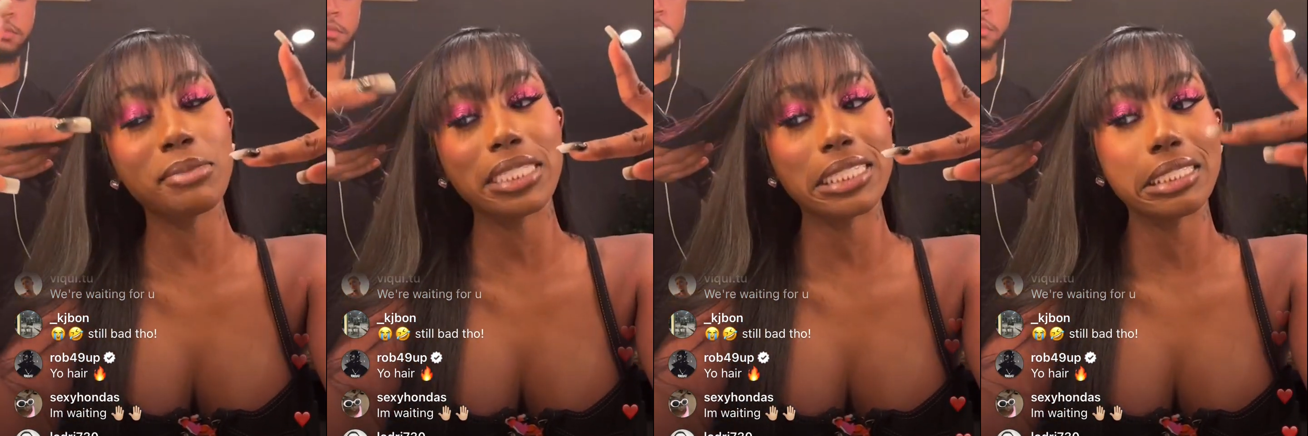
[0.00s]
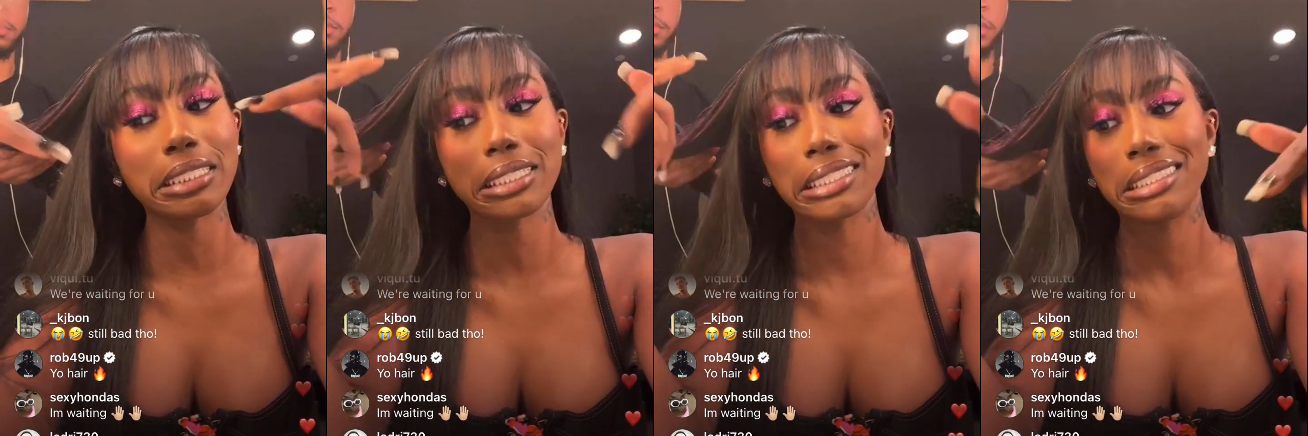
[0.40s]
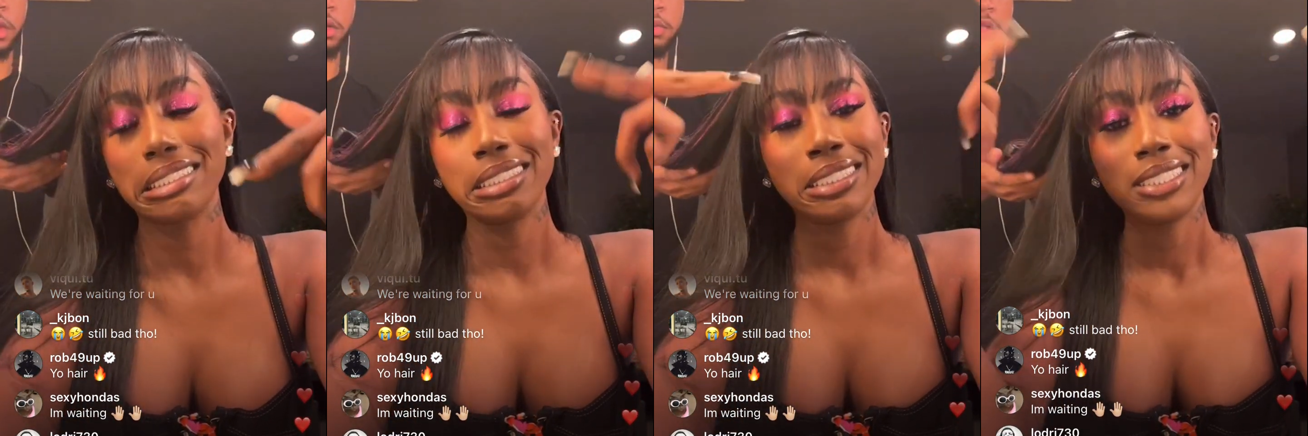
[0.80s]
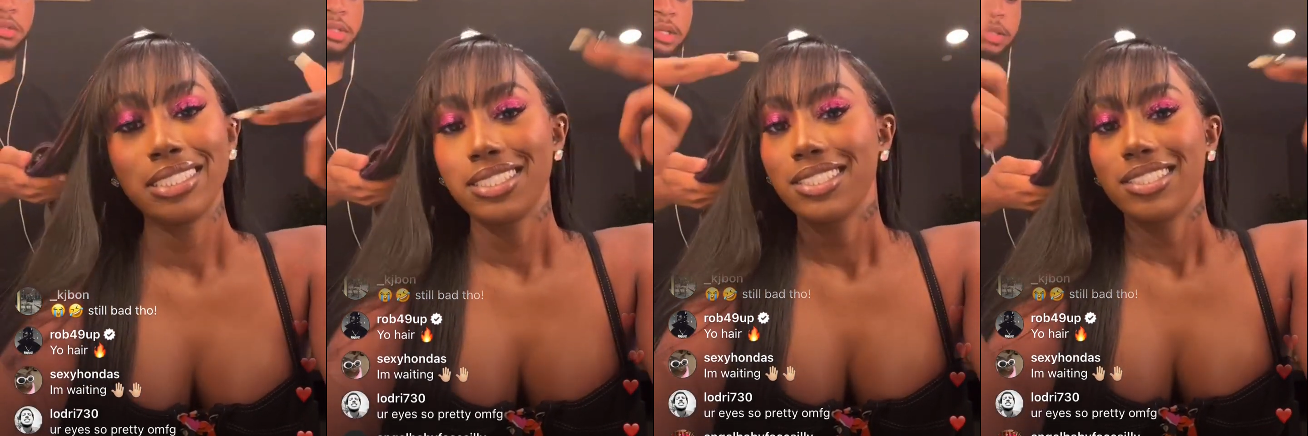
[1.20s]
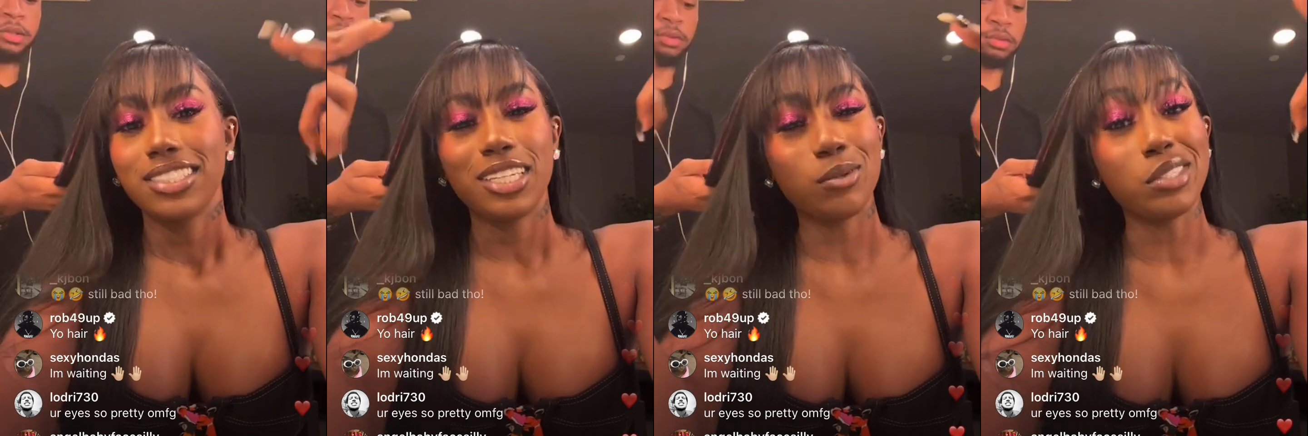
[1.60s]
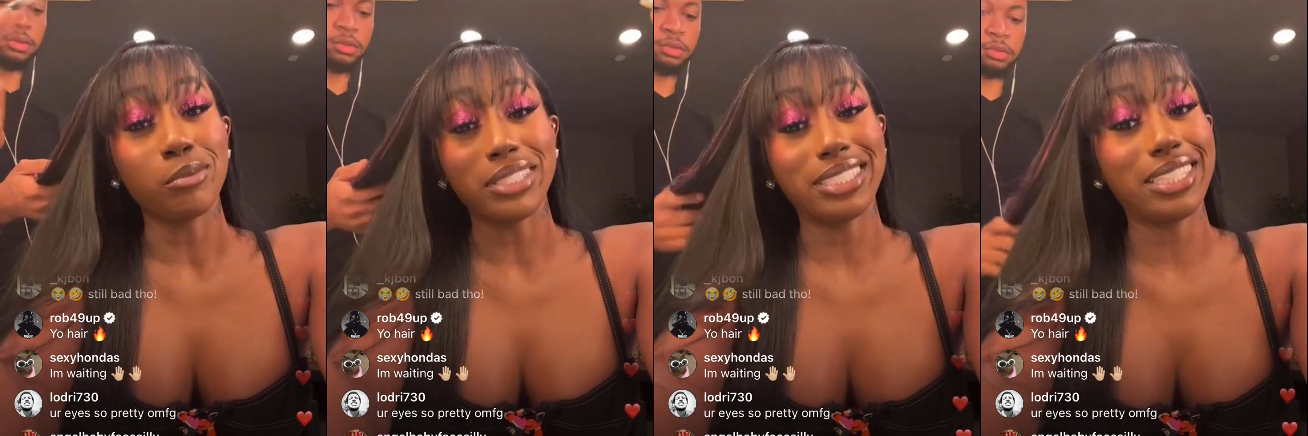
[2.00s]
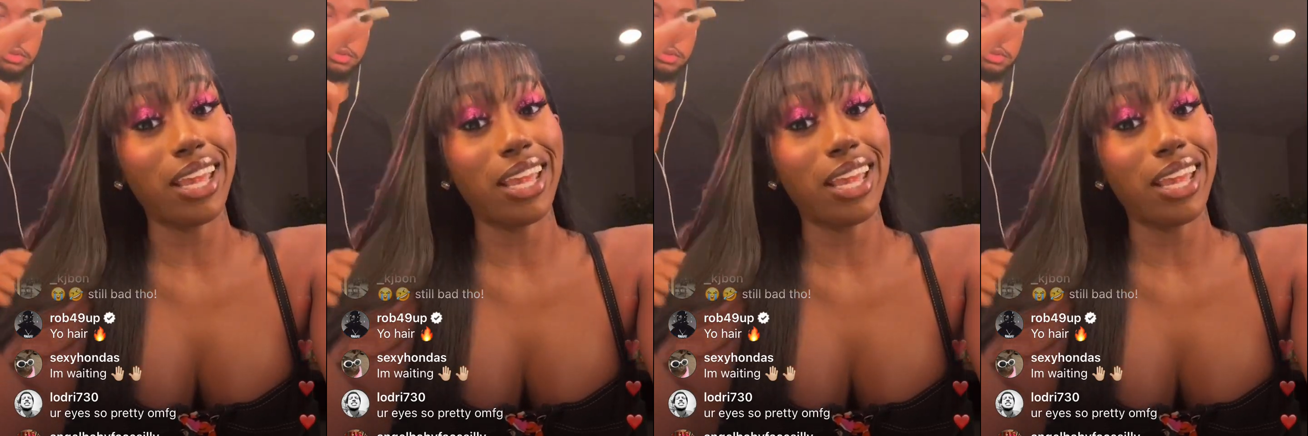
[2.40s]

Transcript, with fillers: So I was like, I might as well look like a bad bitch.